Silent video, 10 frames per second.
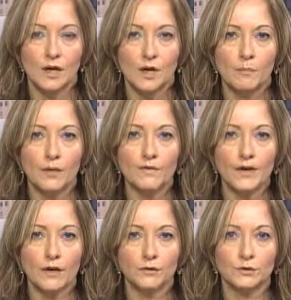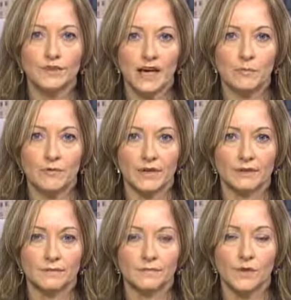Moving on to the
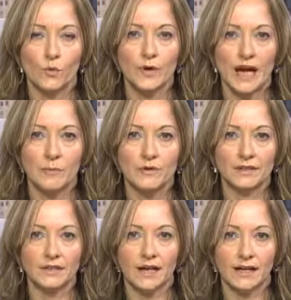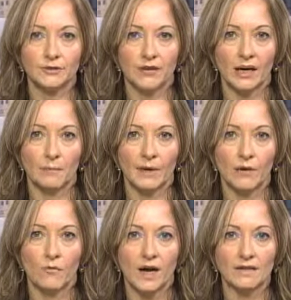upgrade, we upgraded Altria by
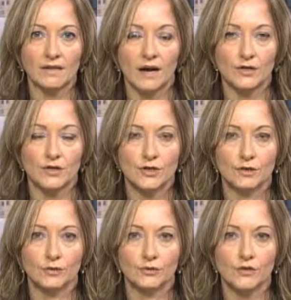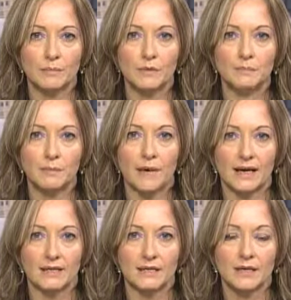one notch to
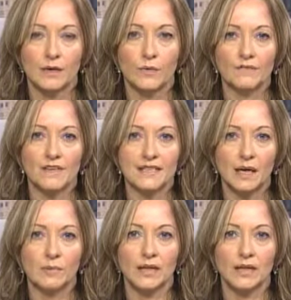BBB+ with a stable